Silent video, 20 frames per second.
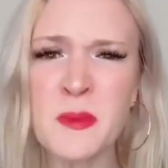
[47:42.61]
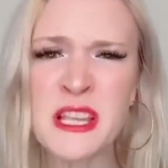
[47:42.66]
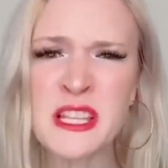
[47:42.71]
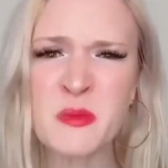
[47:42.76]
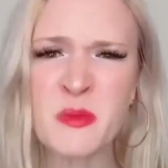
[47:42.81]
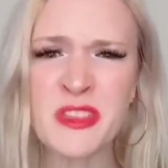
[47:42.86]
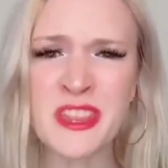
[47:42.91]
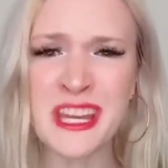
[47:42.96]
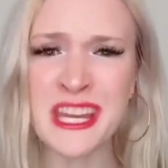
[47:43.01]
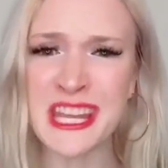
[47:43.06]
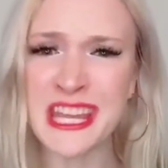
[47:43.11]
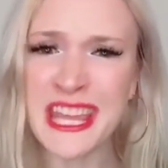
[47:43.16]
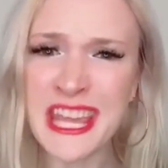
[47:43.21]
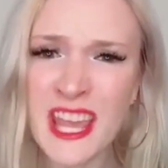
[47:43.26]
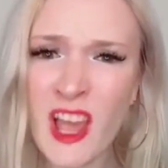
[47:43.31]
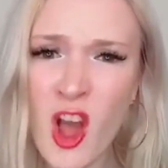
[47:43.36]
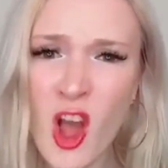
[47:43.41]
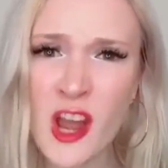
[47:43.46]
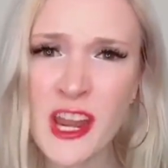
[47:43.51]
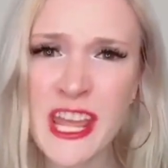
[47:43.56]
with an E
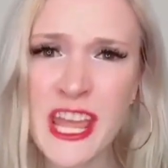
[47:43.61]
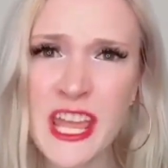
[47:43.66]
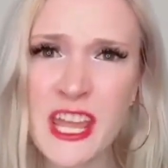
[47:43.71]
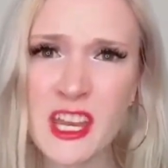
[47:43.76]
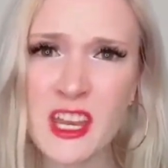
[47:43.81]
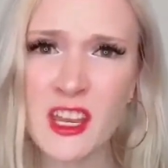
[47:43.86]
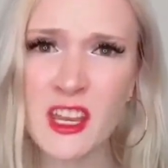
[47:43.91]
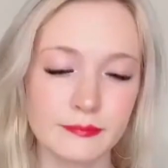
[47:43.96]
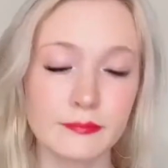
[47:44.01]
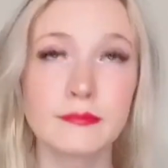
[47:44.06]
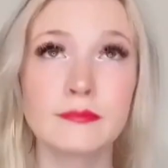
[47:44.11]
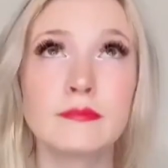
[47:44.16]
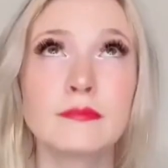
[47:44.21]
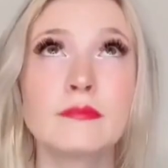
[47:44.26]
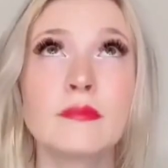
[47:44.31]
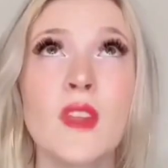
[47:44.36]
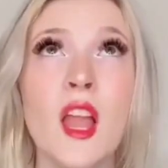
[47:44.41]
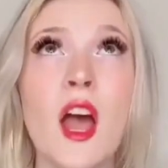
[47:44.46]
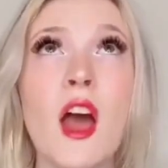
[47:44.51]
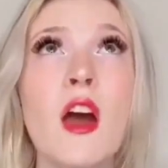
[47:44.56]
on it.
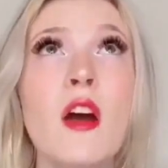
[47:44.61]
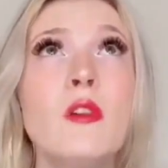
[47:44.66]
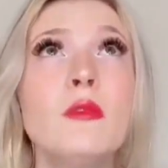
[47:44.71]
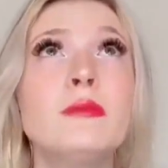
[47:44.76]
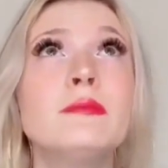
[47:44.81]
Oh.